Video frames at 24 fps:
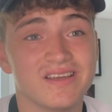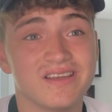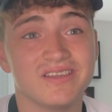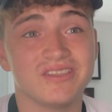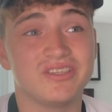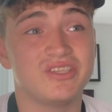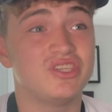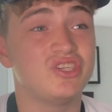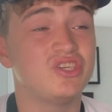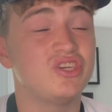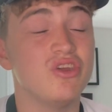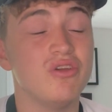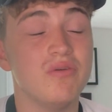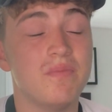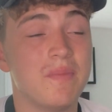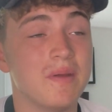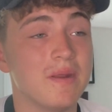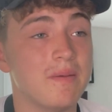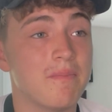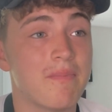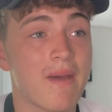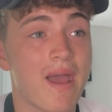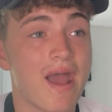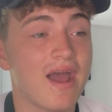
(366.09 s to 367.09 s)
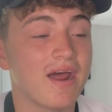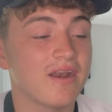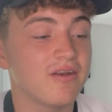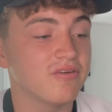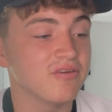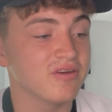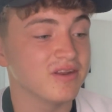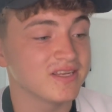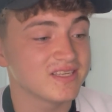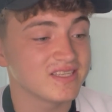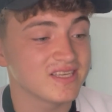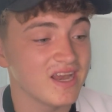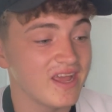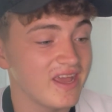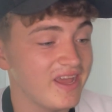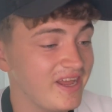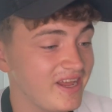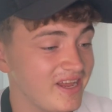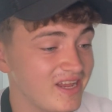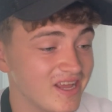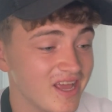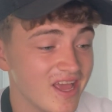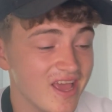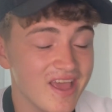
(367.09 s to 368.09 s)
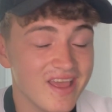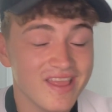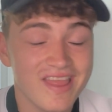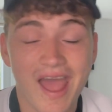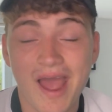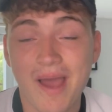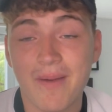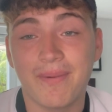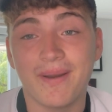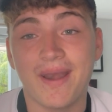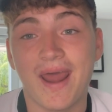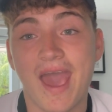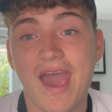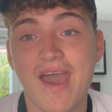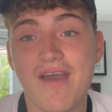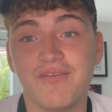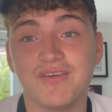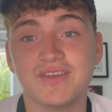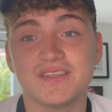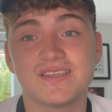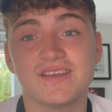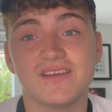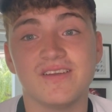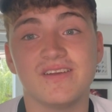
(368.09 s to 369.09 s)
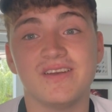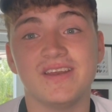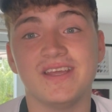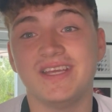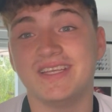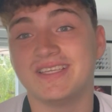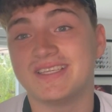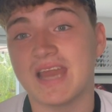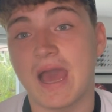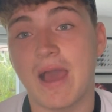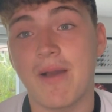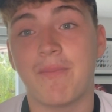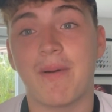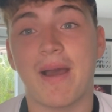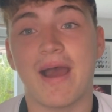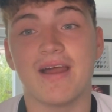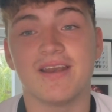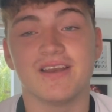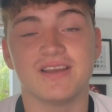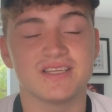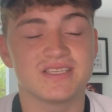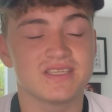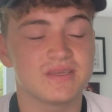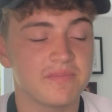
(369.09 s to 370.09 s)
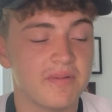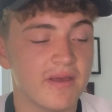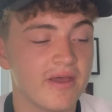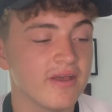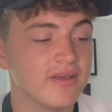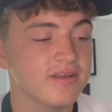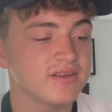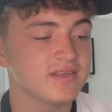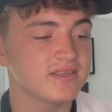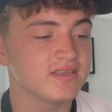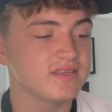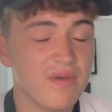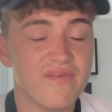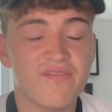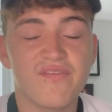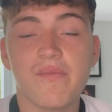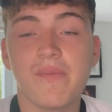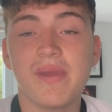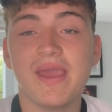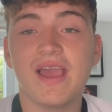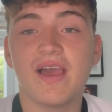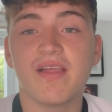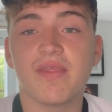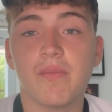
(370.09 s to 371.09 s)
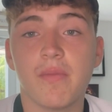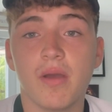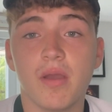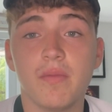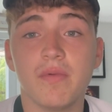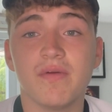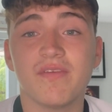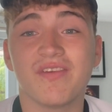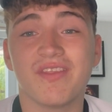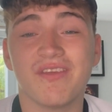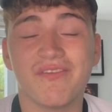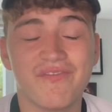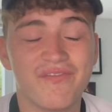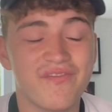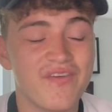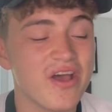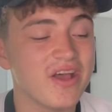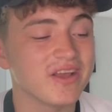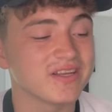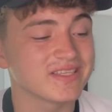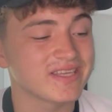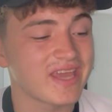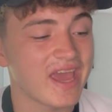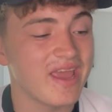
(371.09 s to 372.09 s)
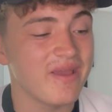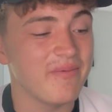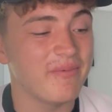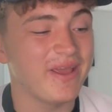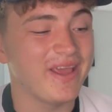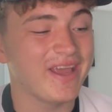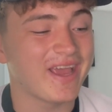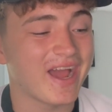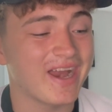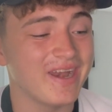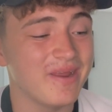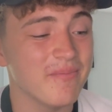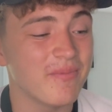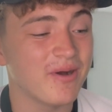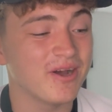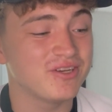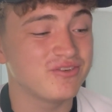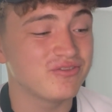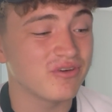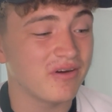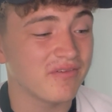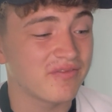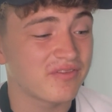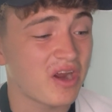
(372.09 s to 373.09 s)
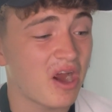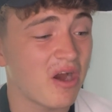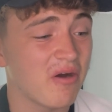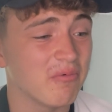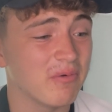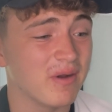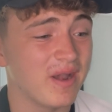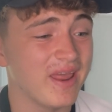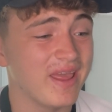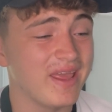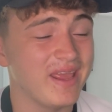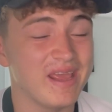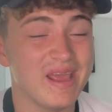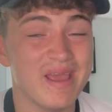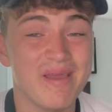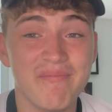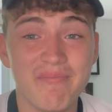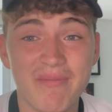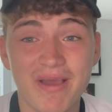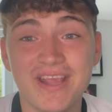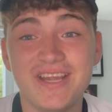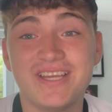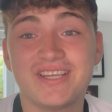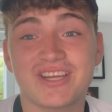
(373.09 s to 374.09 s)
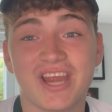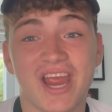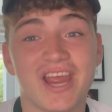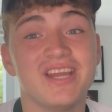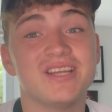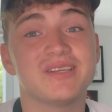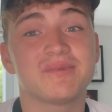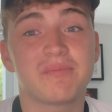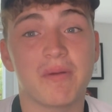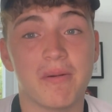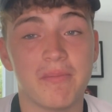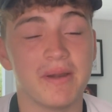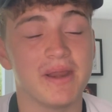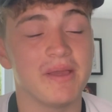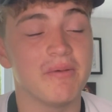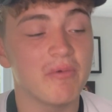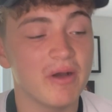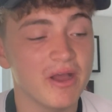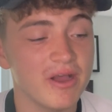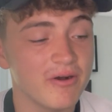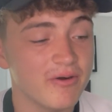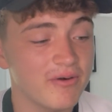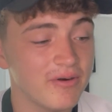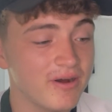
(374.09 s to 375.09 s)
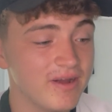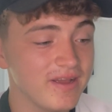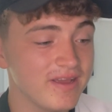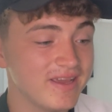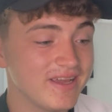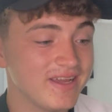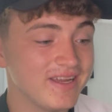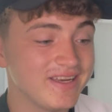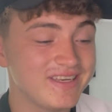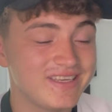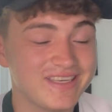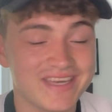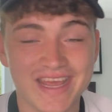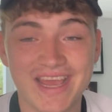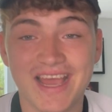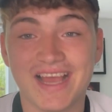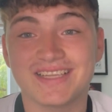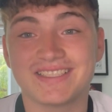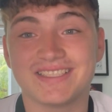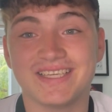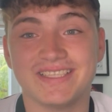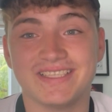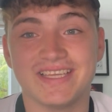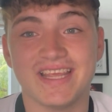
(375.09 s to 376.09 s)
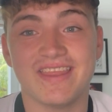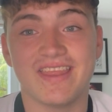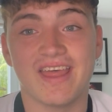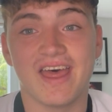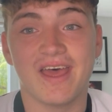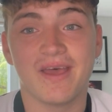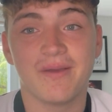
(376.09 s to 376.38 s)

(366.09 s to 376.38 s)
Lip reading: Stupid ban, honestly. That happened at Everton. He's now banned at Spurs. But for me, at the moment, for the first game week, and in my draft currently, it may change, probably will, Diaz is in there.